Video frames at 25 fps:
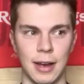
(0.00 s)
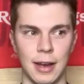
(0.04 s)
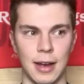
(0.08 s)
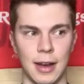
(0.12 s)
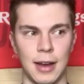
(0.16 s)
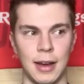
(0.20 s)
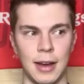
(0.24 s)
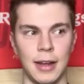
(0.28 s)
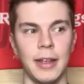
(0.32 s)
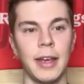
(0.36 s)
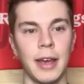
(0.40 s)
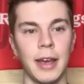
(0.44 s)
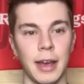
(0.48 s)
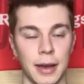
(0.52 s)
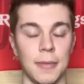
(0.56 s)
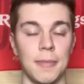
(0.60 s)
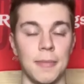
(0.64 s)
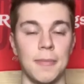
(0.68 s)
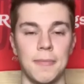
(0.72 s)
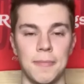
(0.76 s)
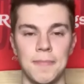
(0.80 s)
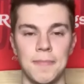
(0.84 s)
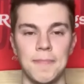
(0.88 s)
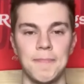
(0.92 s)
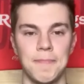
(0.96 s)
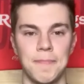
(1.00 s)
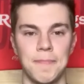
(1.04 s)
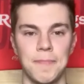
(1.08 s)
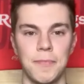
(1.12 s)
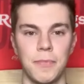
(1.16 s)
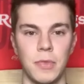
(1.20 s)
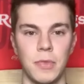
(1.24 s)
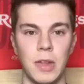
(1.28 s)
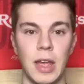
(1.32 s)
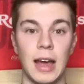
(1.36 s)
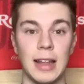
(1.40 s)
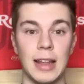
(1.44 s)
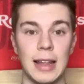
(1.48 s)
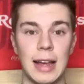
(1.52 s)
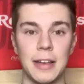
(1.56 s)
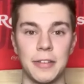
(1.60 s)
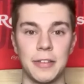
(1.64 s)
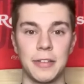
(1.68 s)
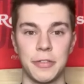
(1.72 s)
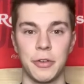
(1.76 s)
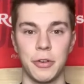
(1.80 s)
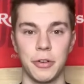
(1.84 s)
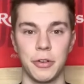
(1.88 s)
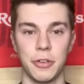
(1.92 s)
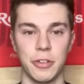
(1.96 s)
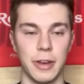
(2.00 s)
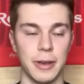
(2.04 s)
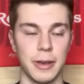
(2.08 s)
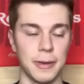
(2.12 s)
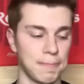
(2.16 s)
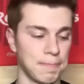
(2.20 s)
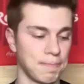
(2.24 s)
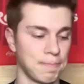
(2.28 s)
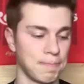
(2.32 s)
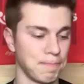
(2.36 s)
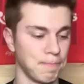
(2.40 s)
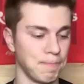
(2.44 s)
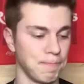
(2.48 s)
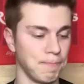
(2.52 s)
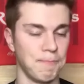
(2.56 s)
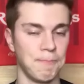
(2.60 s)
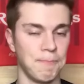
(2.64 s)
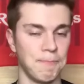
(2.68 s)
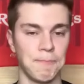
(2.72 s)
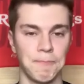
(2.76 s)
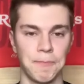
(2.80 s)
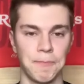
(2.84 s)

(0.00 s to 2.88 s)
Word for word: though uh, yeah. Yes. Yeah, last Thursday. Mm-hmm.